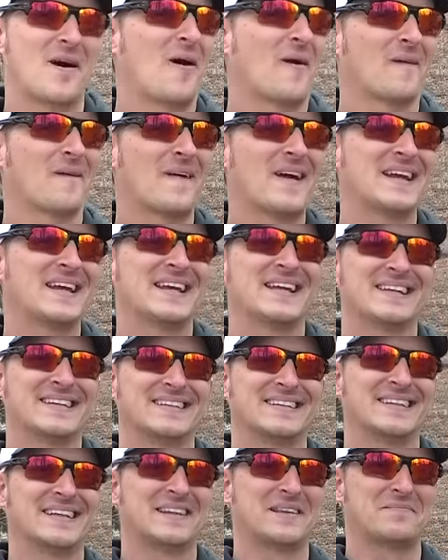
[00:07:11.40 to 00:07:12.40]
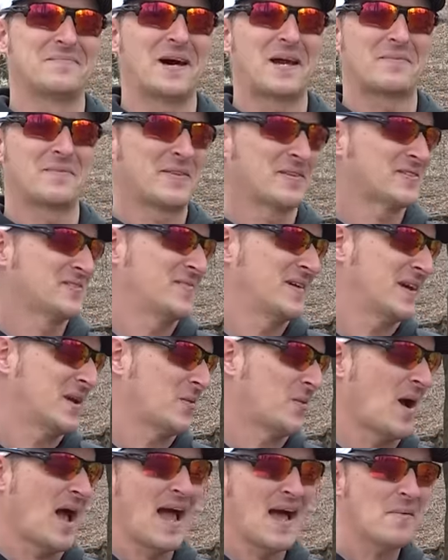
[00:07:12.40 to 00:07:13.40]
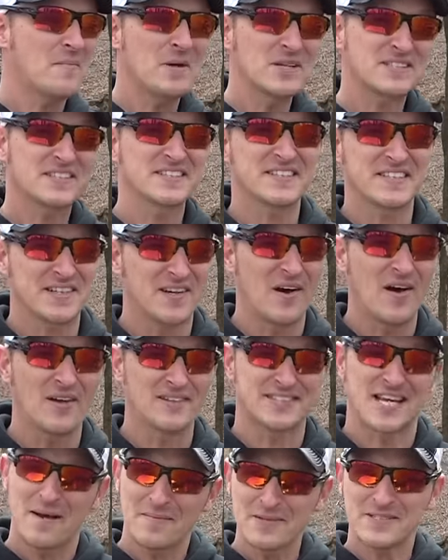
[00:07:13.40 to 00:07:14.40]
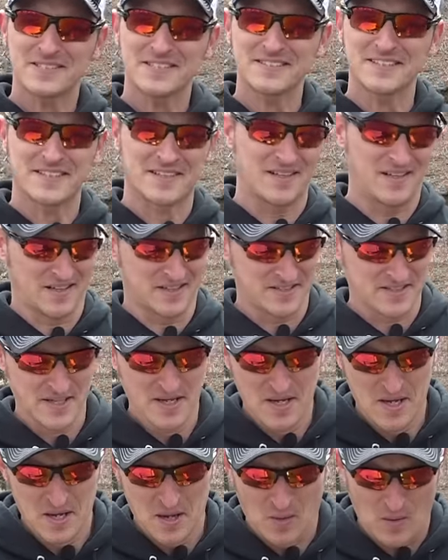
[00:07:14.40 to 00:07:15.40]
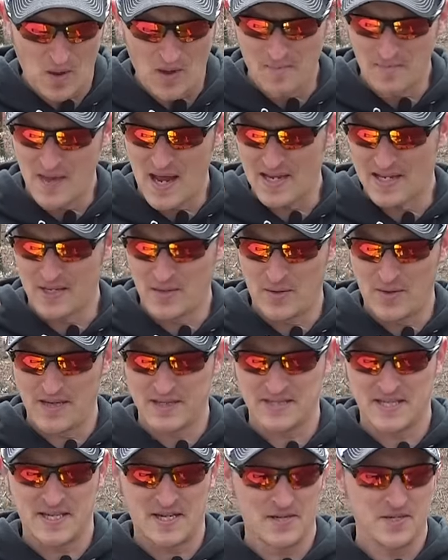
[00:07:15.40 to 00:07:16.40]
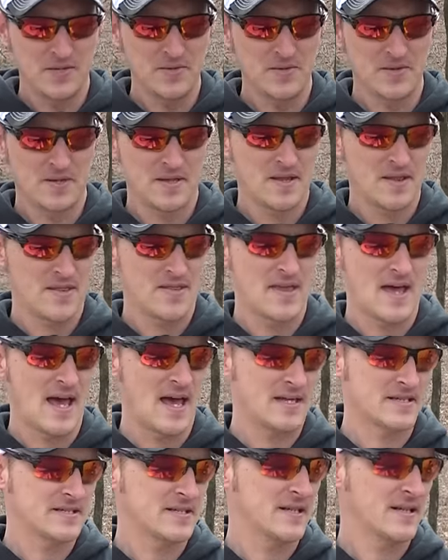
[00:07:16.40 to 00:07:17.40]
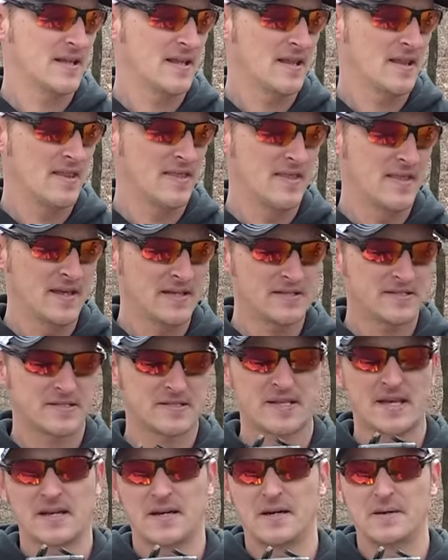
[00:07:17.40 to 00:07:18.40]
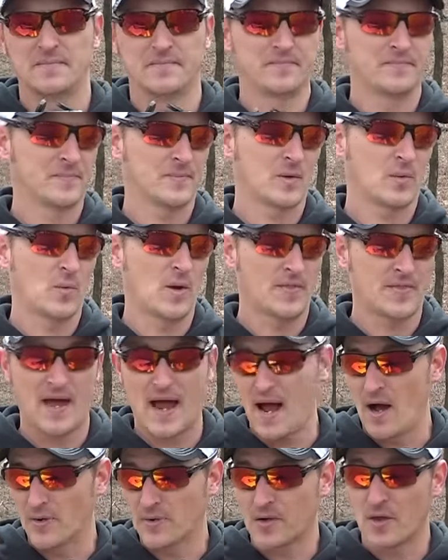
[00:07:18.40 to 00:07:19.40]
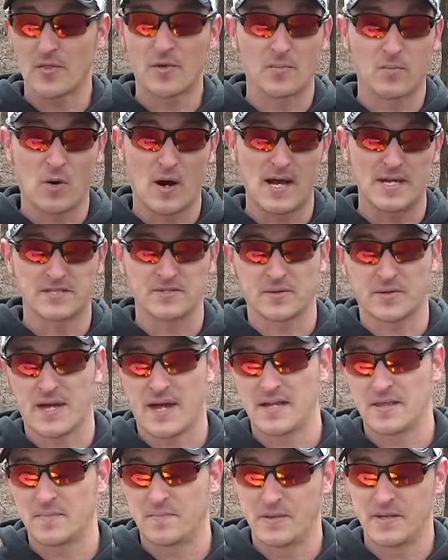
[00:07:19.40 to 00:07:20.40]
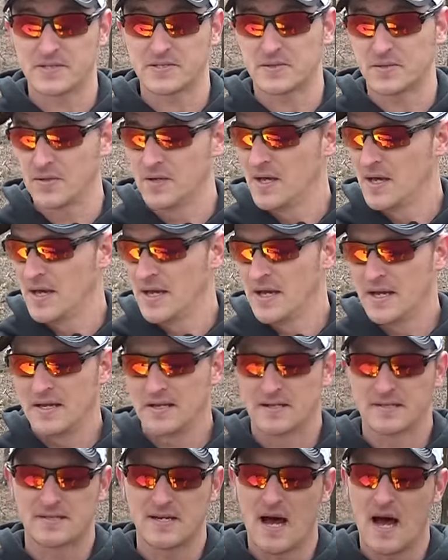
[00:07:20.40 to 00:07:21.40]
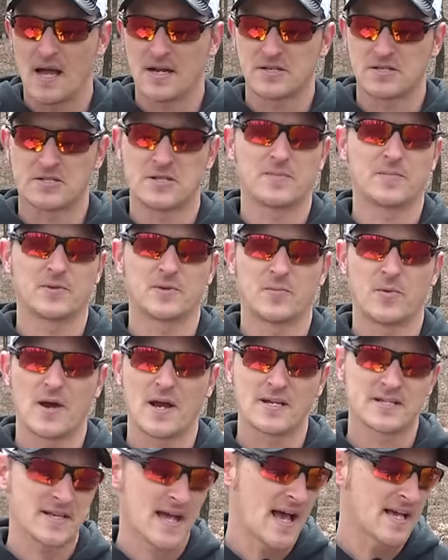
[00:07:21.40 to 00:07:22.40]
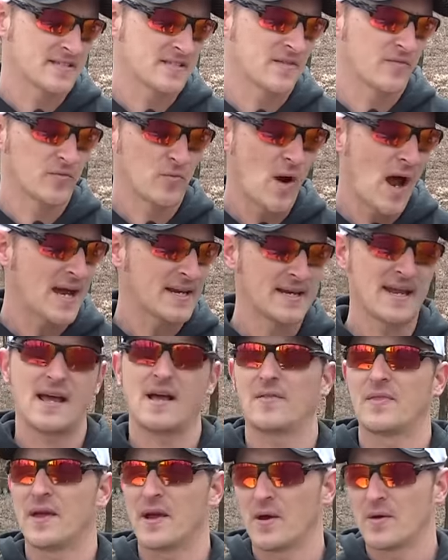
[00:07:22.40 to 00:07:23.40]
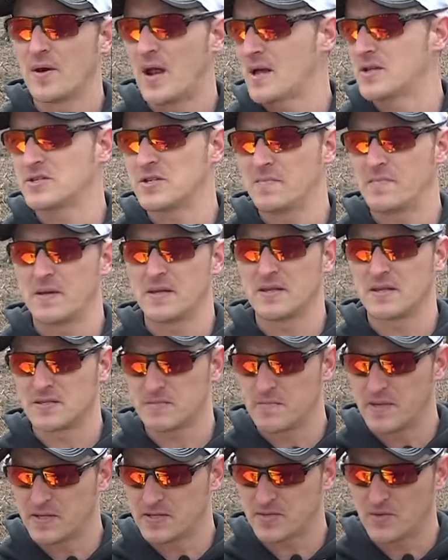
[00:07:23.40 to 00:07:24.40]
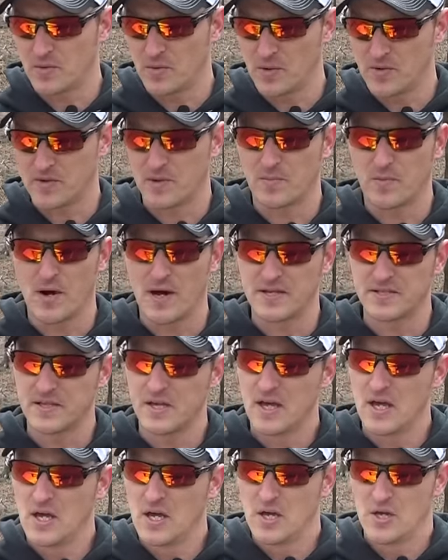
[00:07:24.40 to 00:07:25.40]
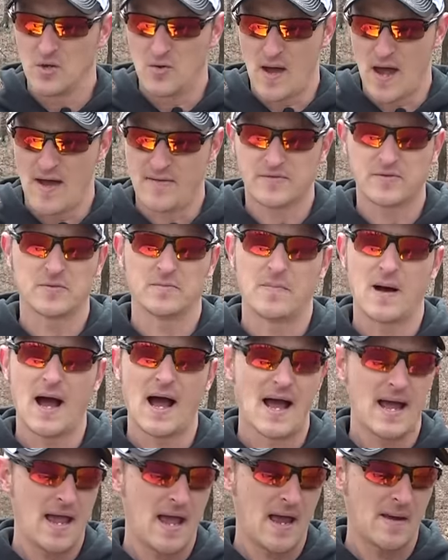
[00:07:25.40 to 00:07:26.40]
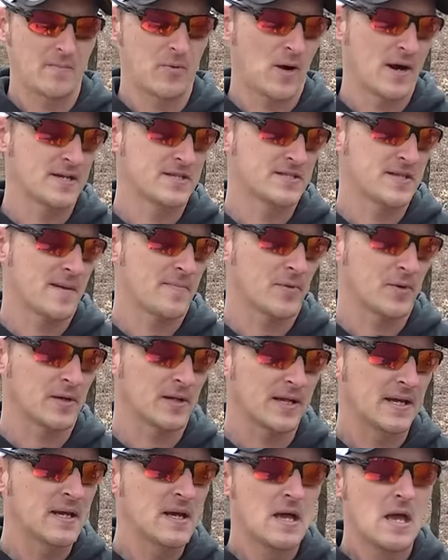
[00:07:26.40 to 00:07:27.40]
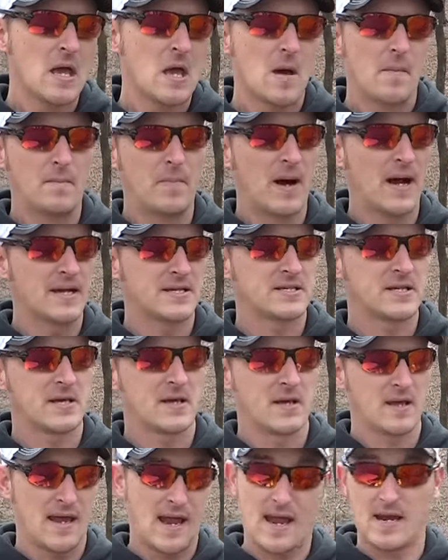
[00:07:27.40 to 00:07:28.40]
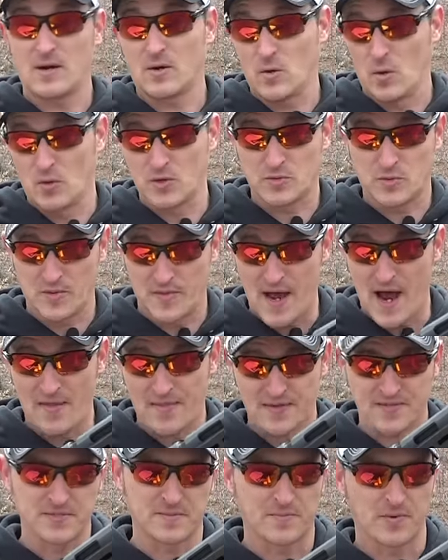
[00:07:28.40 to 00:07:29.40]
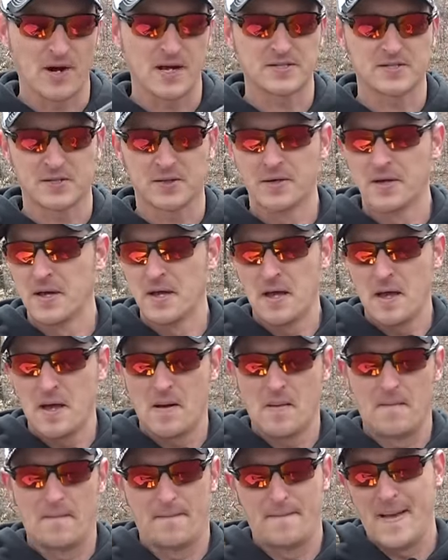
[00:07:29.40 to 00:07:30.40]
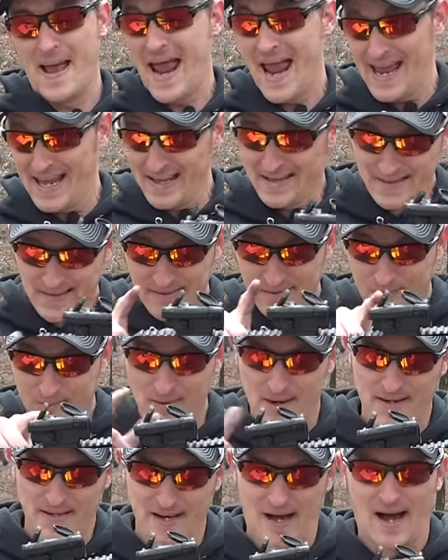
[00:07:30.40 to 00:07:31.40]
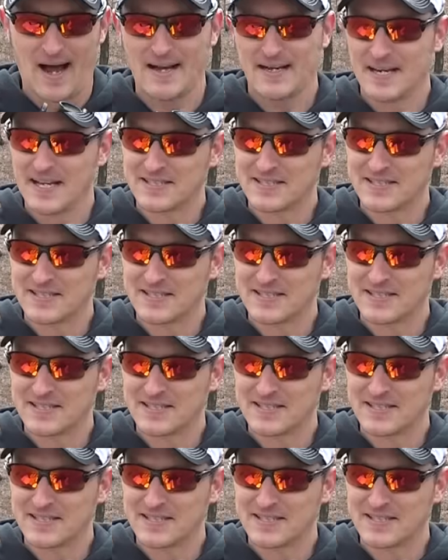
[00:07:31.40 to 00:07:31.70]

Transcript: already in the bottom of this video. Well, how much does it cost? How much does it cost? Well, I can go ahead and tell you that this setup without the brace, okay, the pistol does not ship with the brace. As of right now, they are not shipping this pistol with the brace. You have to buy a brace separately, but, and of course, without the suppressor and the red dot.